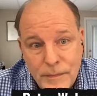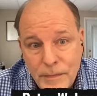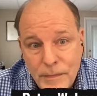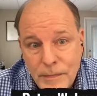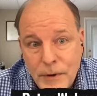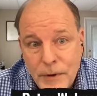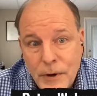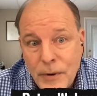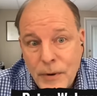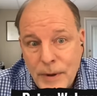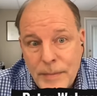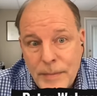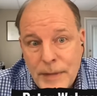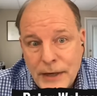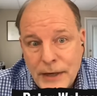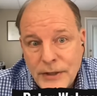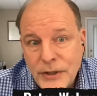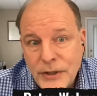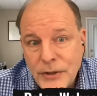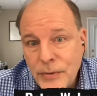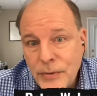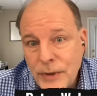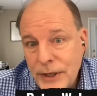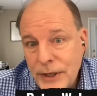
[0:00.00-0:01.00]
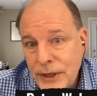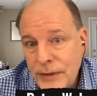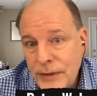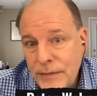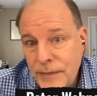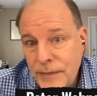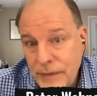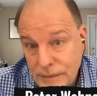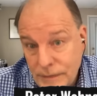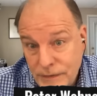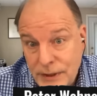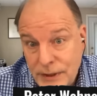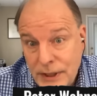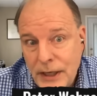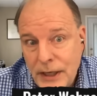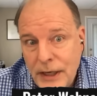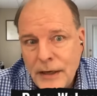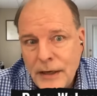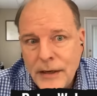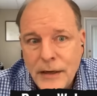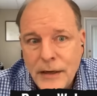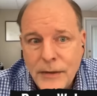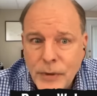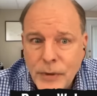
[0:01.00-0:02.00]
going back to
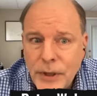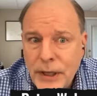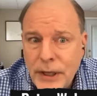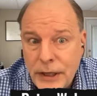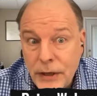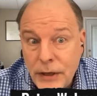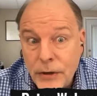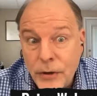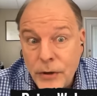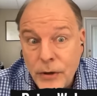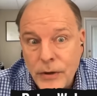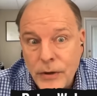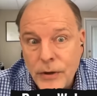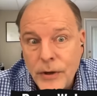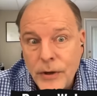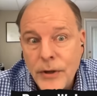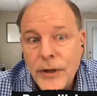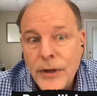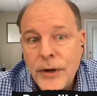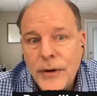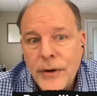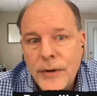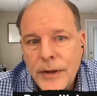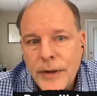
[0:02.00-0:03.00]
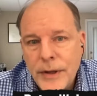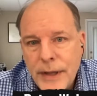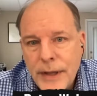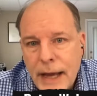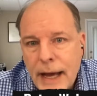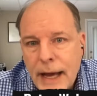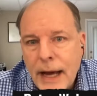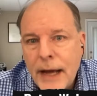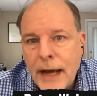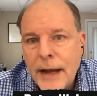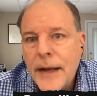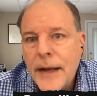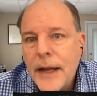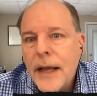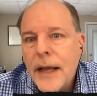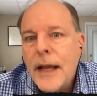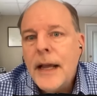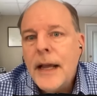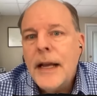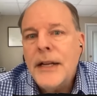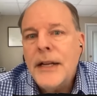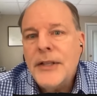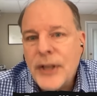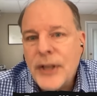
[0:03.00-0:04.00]
2015 and really er- earlier than that
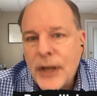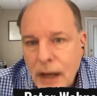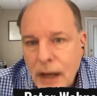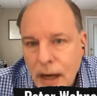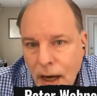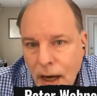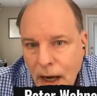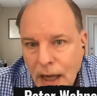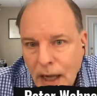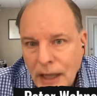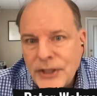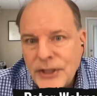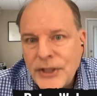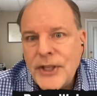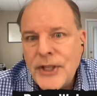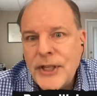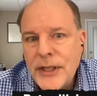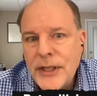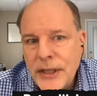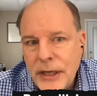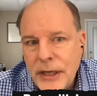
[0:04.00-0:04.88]
it's a constant